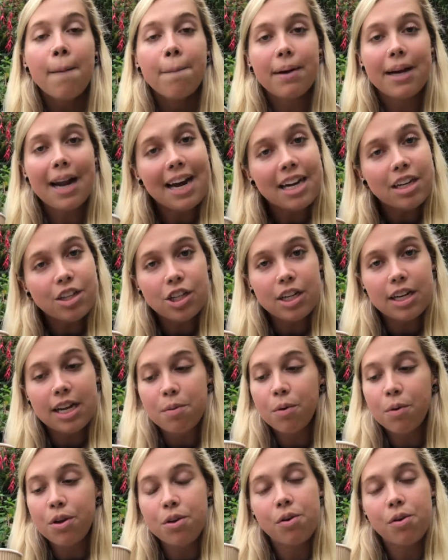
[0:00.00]
But actually,
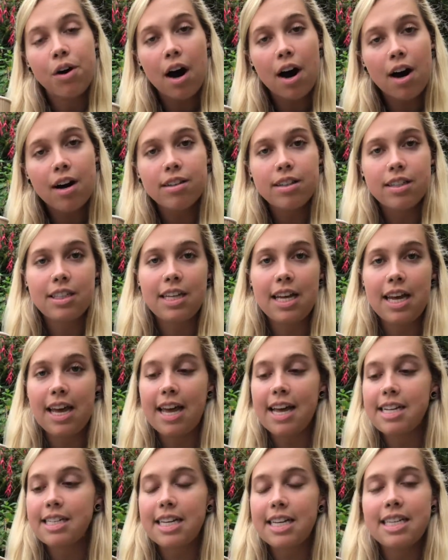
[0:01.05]
what you can't see
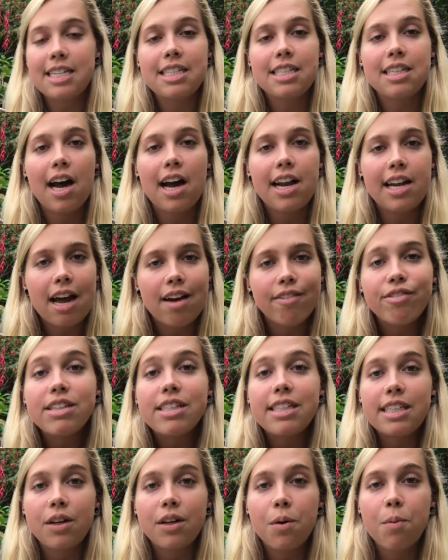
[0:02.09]
is inside every
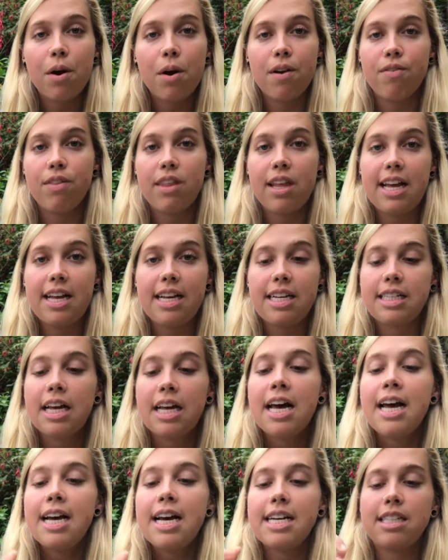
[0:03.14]
single one of these
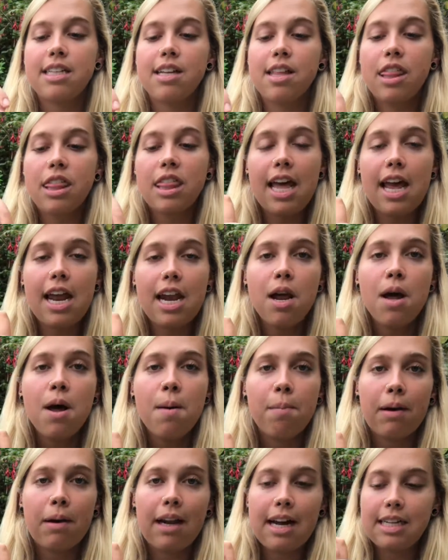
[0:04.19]
is a thin
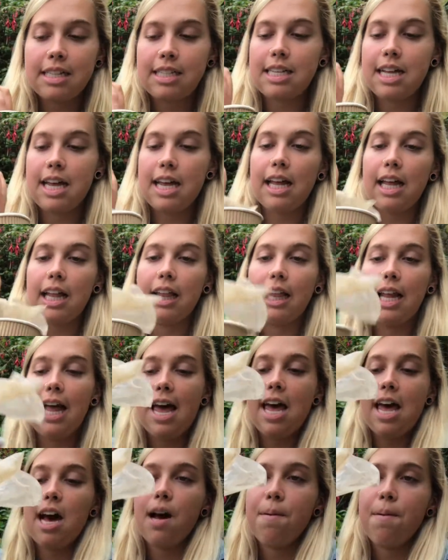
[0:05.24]
plastic
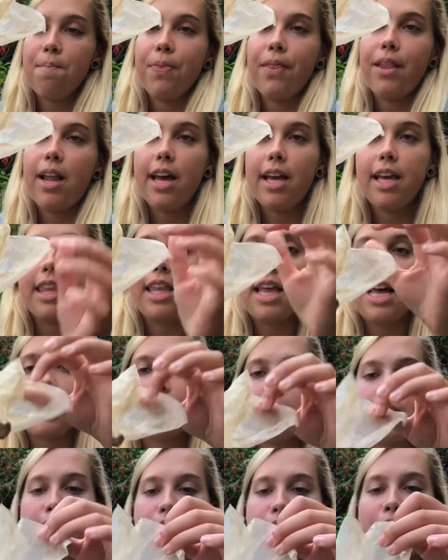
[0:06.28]
layer like
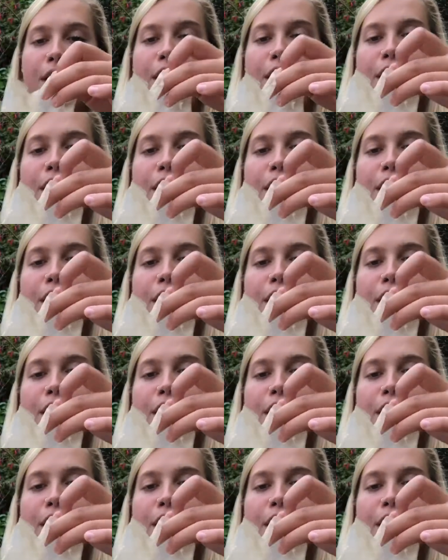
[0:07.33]
this.